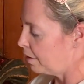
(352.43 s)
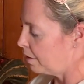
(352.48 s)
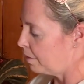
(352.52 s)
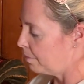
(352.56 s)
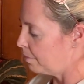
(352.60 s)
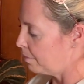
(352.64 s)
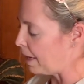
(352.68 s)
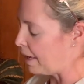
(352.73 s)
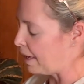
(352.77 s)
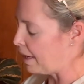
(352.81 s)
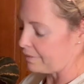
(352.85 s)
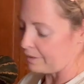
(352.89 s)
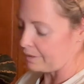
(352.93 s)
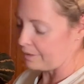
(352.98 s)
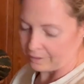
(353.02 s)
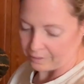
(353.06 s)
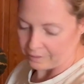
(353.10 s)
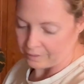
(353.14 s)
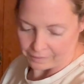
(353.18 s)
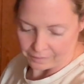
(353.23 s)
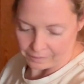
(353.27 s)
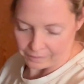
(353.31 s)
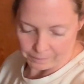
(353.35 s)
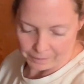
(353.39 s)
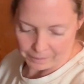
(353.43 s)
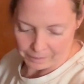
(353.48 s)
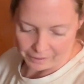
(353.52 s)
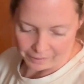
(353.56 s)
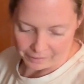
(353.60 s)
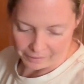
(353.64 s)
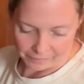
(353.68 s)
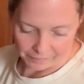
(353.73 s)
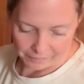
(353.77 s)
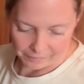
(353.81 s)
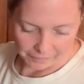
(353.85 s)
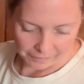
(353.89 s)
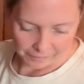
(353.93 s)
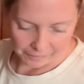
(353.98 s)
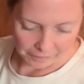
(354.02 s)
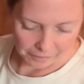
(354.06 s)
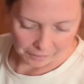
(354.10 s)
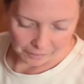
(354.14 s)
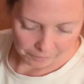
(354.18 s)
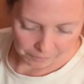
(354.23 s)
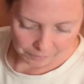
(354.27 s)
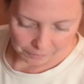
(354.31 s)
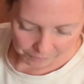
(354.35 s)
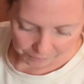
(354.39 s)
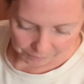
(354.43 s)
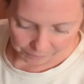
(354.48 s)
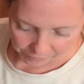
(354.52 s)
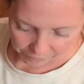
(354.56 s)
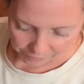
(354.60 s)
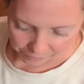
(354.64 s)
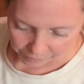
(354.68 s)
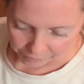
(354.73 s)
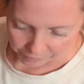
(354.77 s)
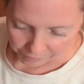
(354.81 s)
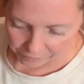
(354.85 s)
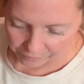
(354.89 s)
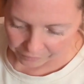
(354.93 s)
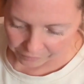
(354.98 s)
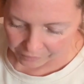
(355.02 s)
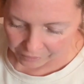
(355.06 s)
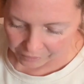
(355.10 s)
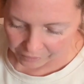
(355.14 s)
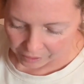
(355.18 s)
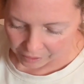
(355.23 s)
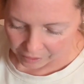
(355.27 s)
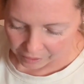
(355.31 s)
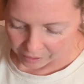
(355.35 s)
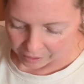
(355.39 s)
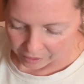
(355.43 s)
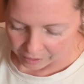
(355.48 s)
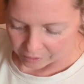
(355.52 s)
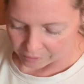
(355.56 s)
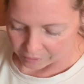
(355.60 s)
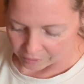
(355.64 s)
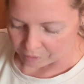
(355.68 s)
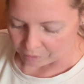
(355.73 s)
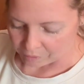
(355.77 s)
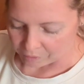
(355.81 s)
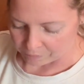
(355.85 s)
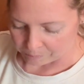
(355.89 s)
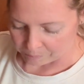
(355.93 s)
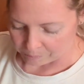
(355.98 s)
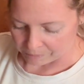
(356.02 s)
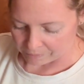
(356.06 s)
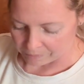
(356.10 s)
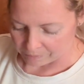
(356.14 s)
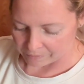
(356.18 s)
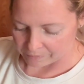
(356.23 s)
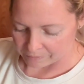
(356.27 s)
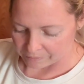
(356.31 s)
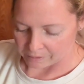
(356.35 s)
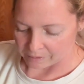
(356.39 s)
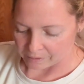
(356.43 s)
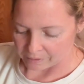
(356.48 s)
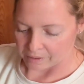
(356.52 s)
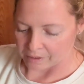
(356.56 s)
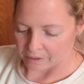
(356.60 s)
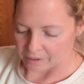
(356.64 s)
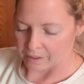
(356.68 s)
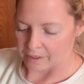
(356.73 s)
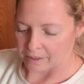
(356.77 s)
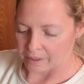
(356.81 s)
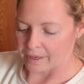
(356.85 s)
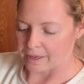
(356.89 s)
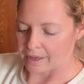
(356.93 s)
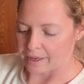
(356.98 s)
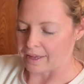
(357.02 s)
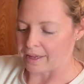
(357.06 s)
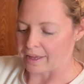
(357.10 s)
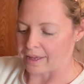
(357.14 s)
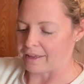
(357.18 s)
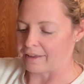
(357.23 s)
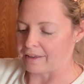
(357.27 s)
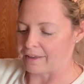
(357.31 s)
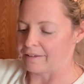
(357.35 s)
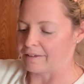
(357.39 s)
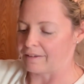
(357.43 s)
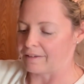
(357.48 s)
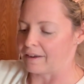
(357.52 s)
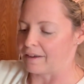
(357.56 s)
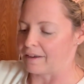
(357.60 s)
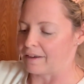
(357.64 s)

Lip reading: passing, because, you know, it was close to Christmas. And